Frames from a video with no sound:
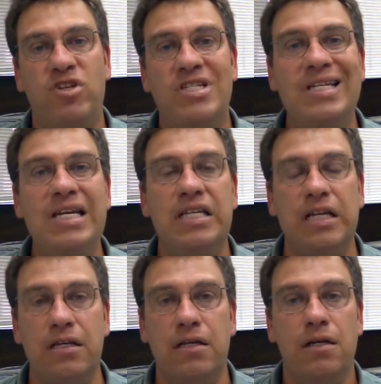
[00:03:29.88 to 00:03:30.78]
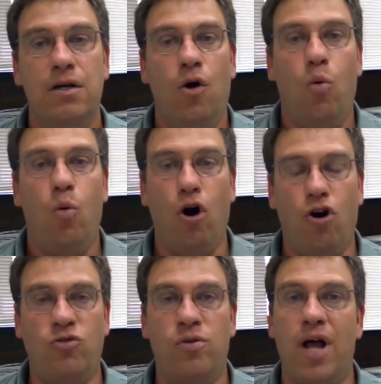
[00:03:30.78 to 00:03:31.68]
seasoned
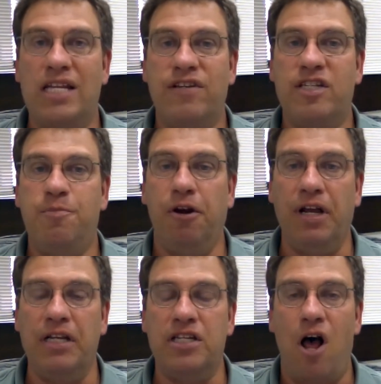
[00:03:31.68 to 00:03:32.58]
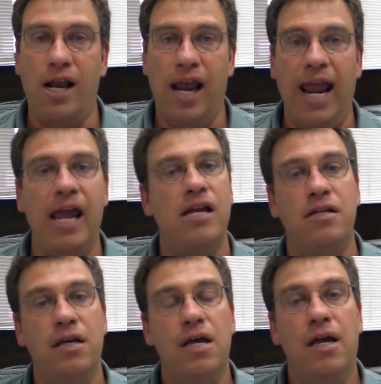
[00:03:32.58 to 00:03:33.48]
workers with lots of experience on
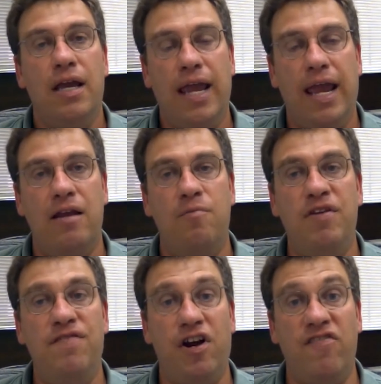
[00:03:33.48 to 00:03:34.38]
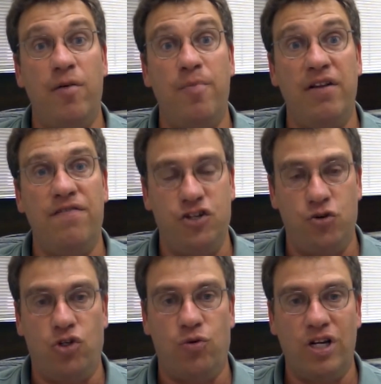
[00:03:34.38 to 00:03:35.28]
hand can be very, very
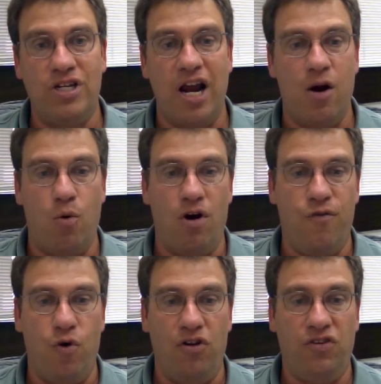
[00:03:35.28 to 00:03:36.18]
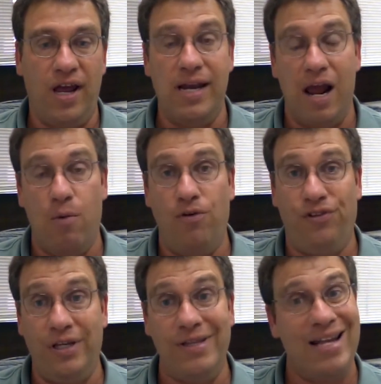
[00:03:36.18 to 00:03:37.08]
beneficial to an entire workforce. And now we're
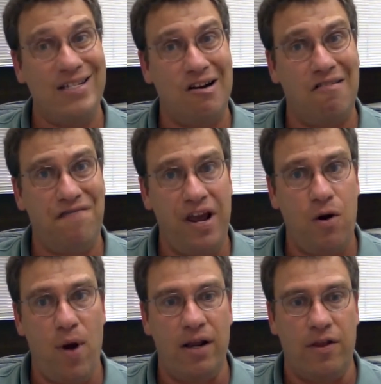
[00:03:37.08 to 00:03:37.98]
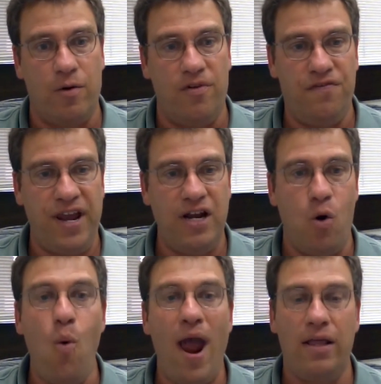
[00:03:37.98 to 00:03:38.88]
seeing that start to fade away
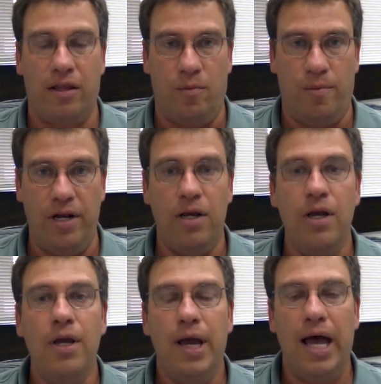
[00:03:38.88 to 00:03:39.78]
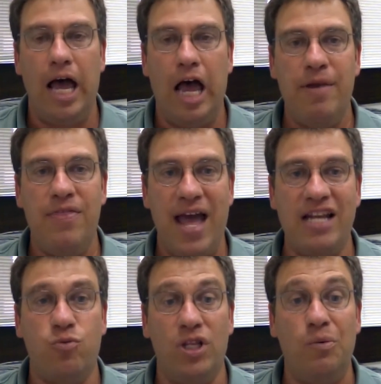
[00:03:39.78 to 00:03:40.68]
a little bit. And
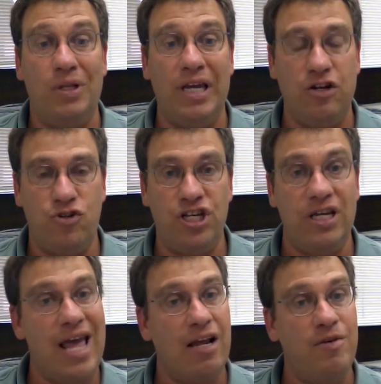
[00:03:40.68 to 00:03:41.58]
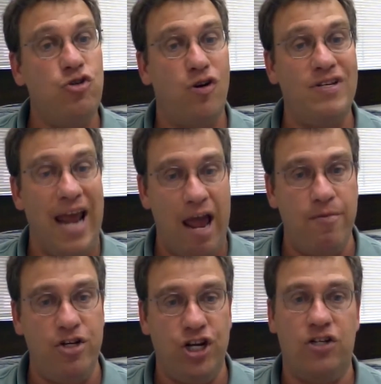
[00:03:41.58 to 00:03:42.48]
that's really, really interesting. And that can be sort of
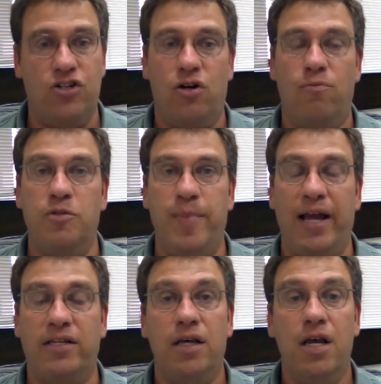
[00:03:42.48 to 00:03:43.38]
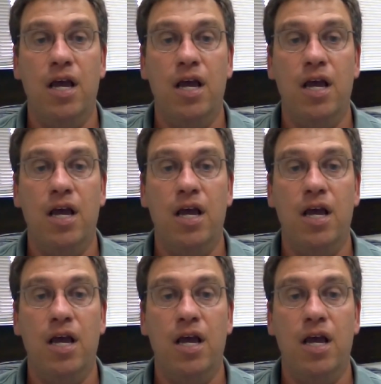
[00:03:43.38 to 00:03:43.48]
damaging in certain respects